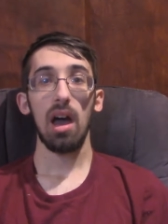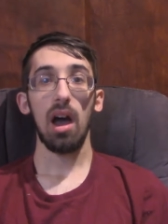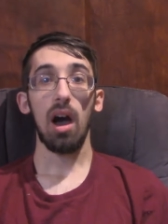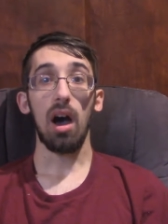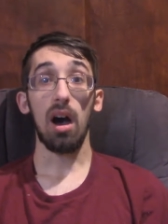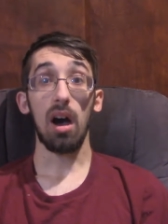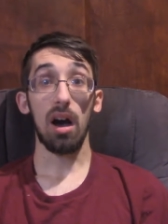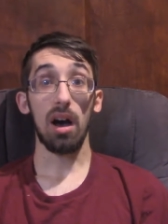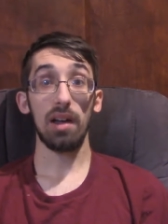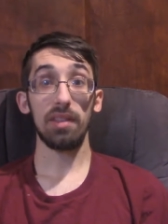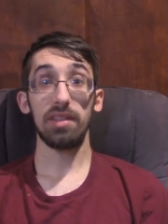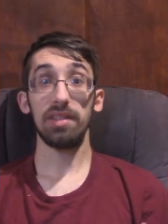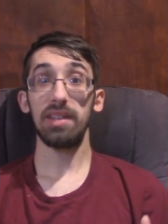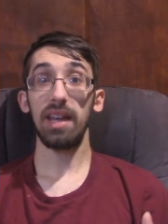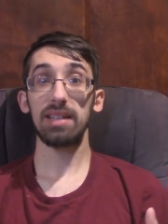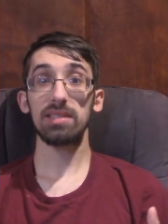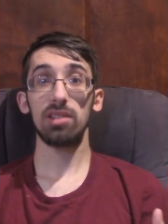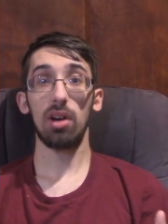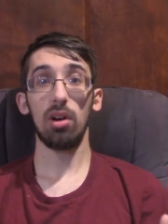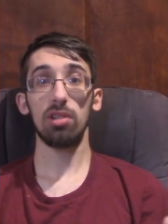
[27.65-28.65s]
Uh, the
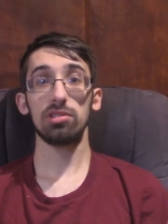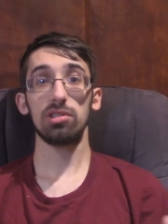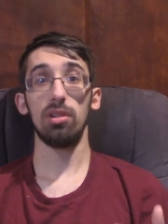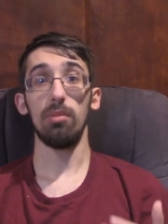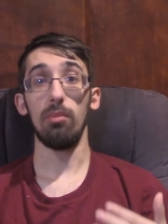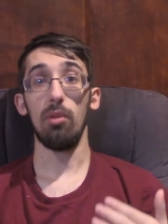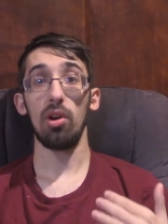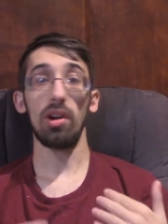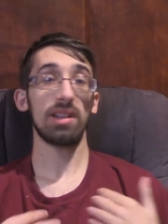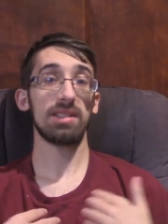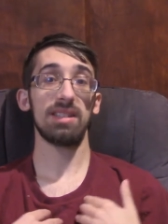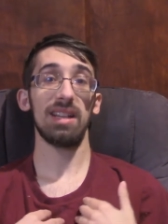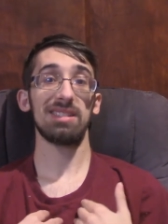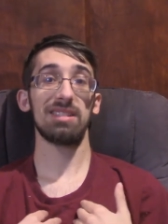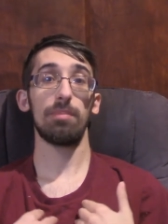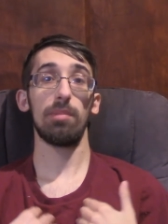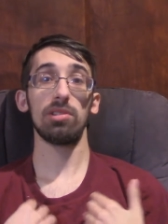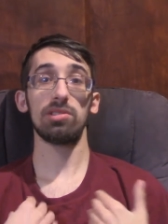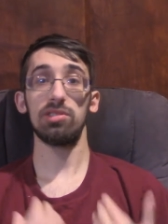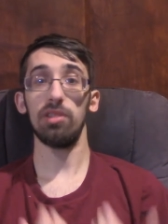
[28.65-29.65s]
deck's also more
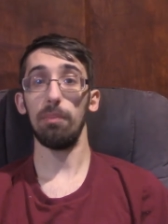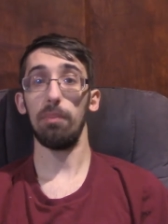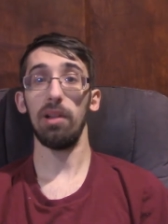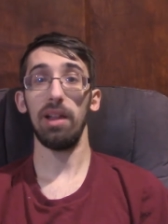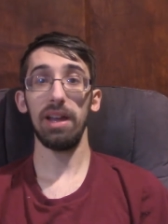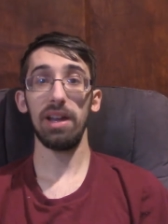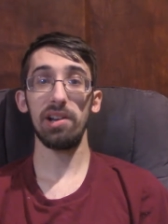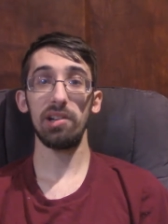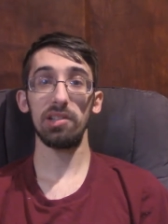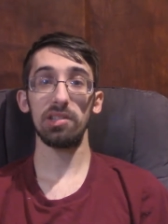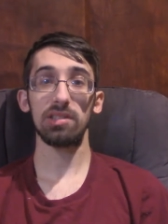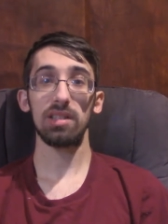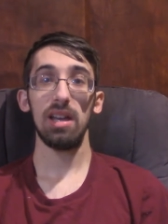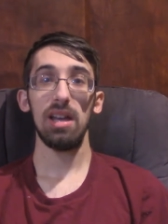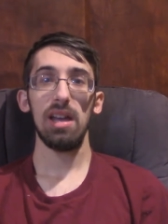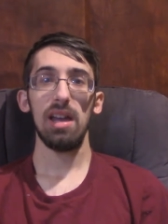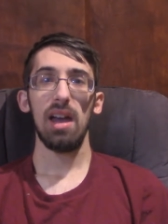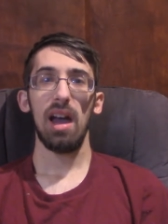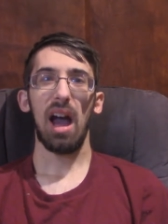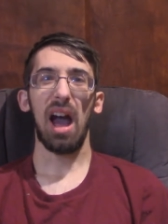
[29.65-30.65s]
accessible to players
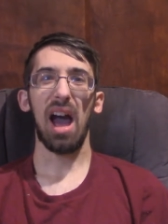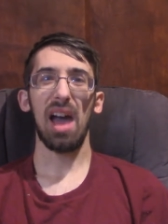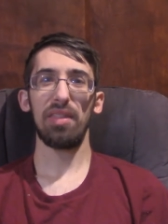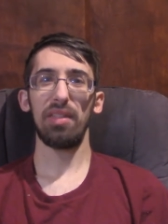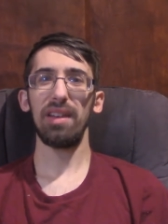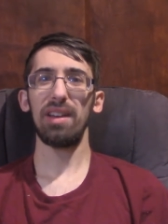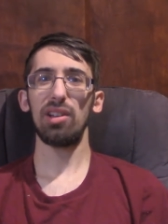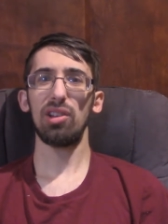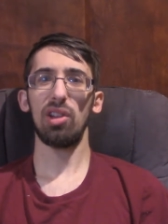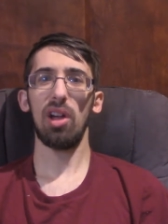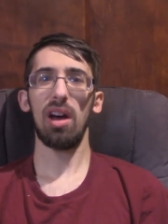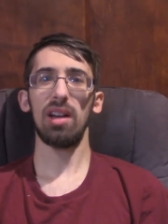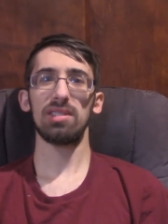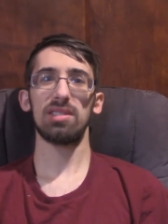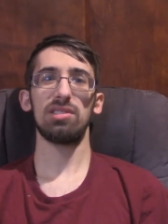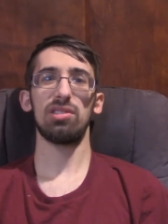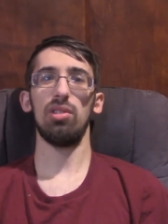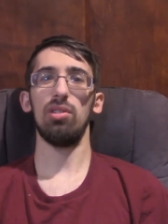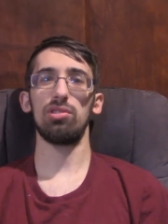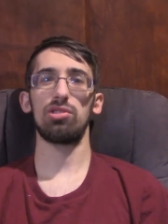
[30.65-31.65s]
I think
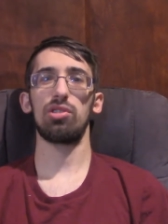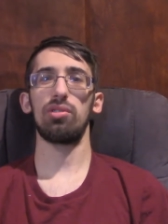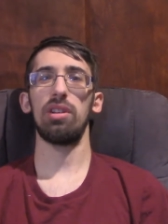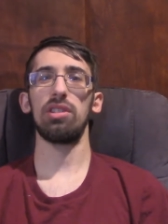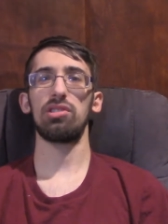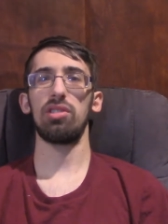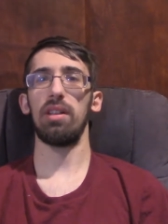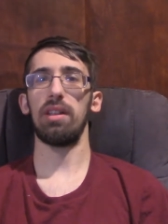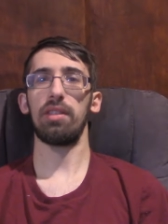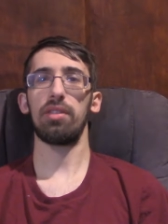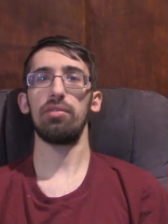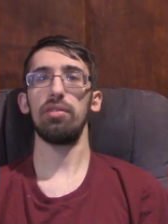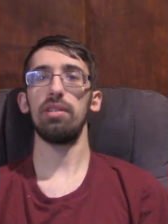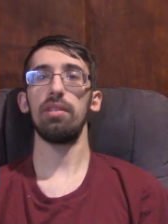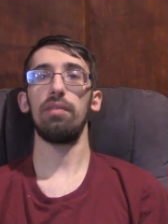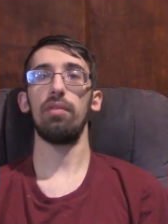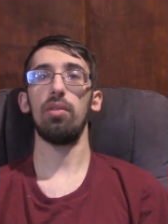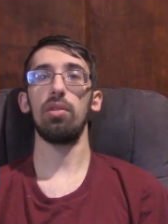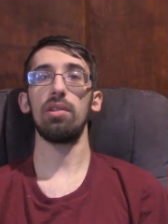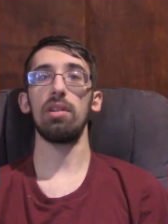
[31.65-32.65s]
Colossus Ultra Rares are like 3 to
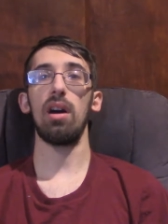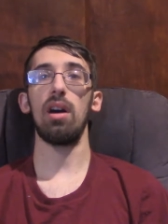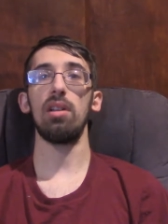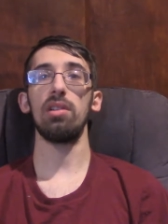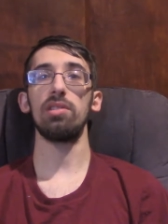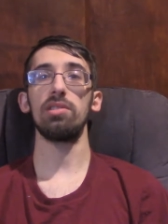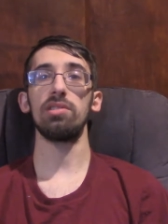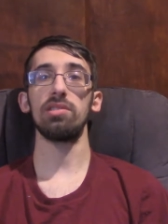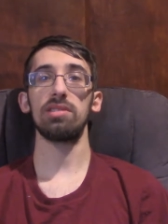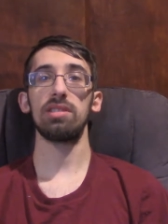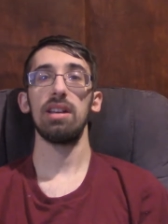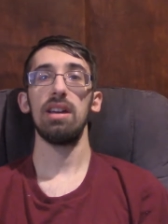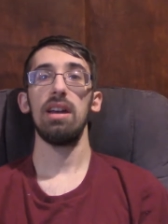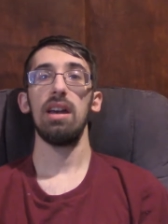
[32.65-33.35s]
$4,